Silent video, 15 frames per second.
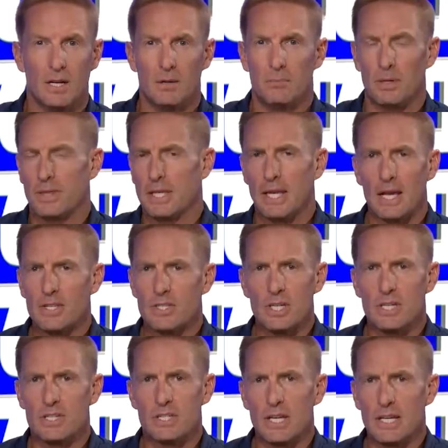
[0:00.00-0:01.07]
But the
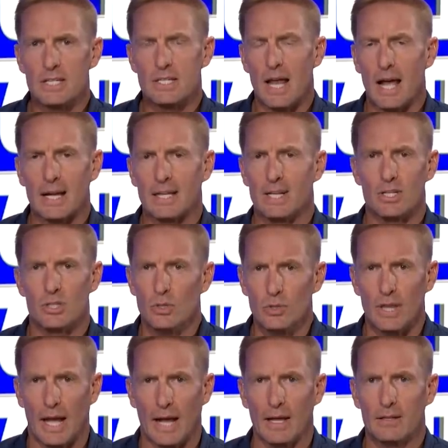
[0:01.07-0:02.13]
SEC is not going to do
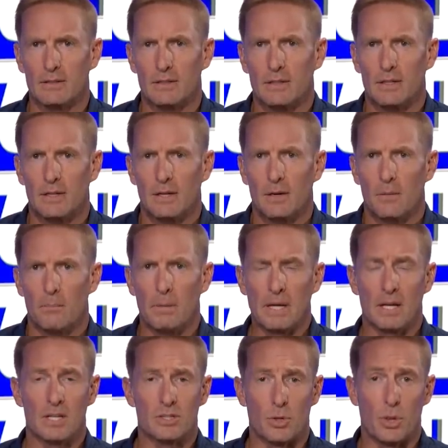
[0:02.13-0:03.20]
that,
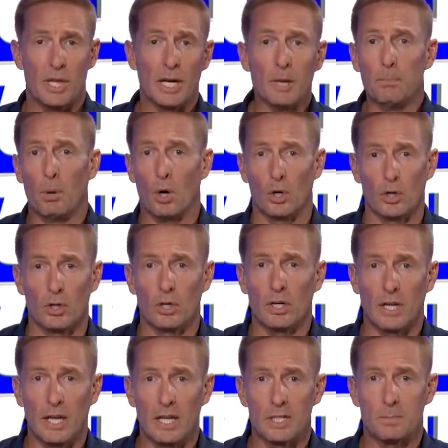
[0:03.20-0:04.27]
because their partner,
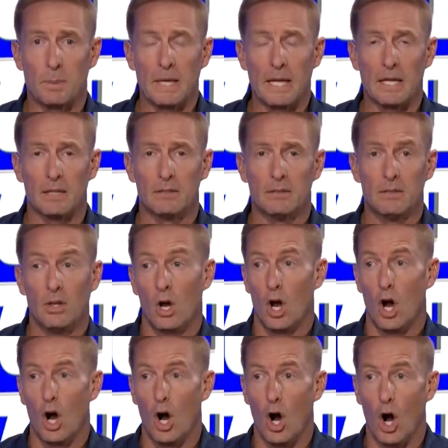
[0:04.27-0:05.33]
ESPN,
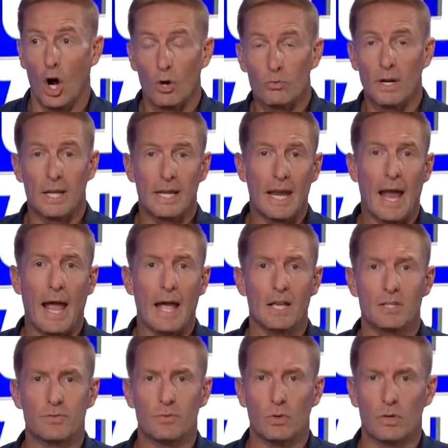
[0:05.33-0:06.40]
already
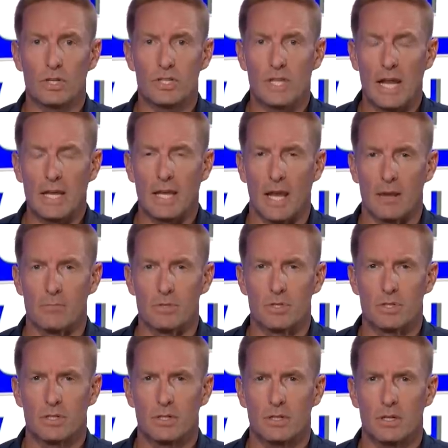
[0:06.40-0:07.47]
has Florida State
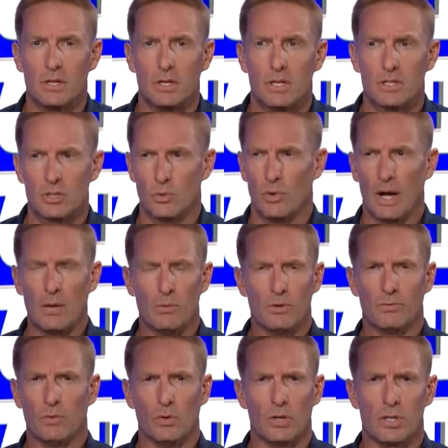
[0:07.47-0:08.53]
games. So why would
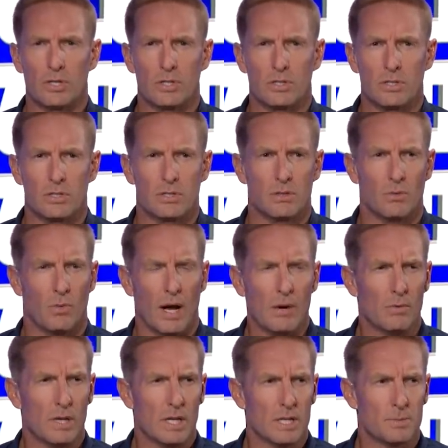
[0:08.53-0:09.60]

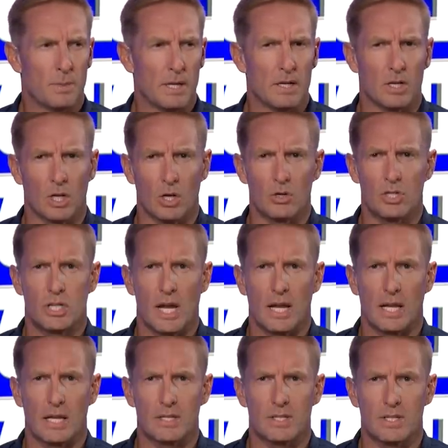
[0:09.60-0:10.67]
ESPN negotiate
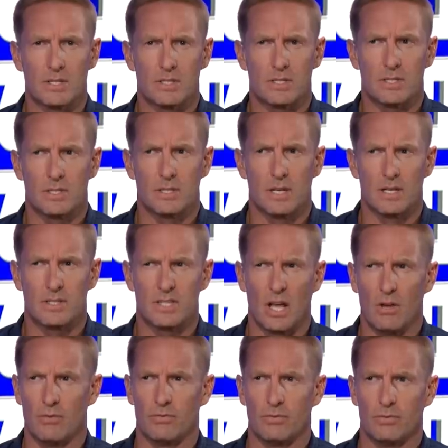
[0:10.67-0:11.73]
against
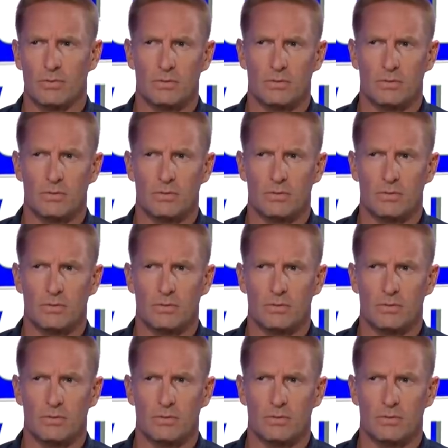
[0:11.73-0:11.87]
itself?